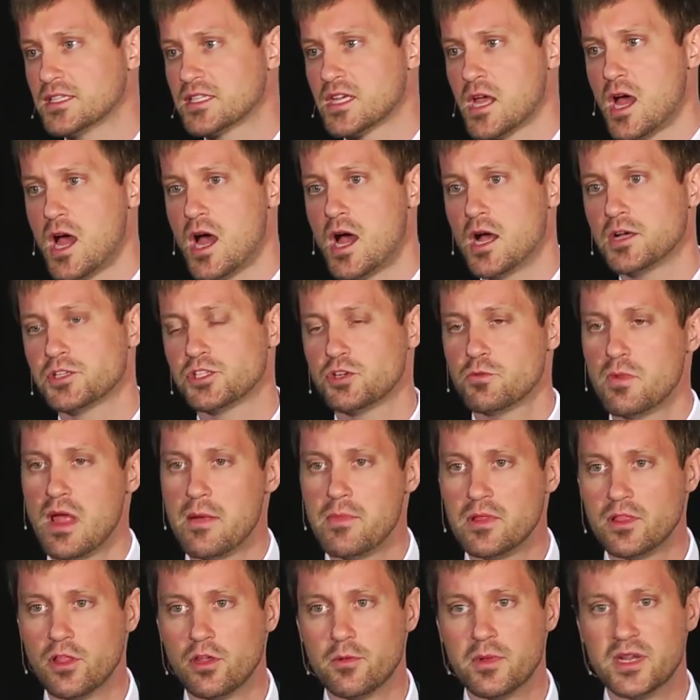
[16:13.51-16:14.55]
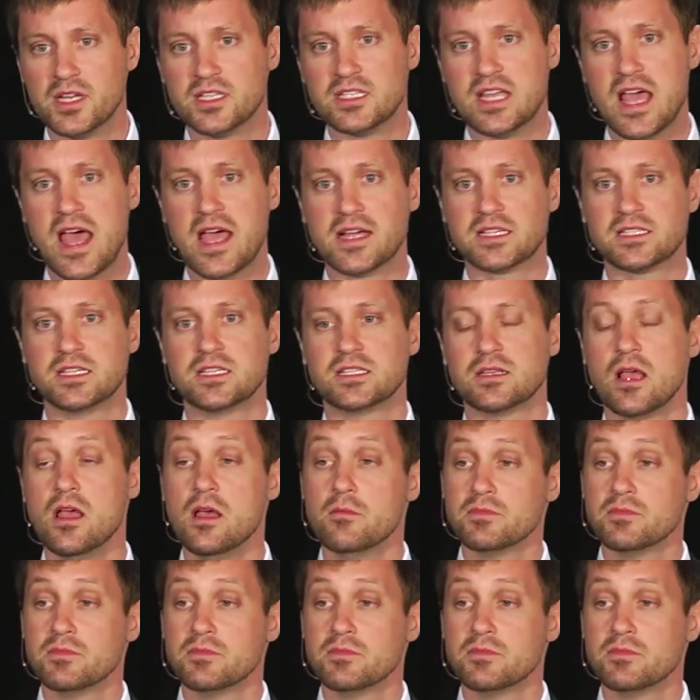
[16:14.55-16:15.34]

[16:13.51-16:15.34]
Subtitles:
costs or maybe a little bit of taxes,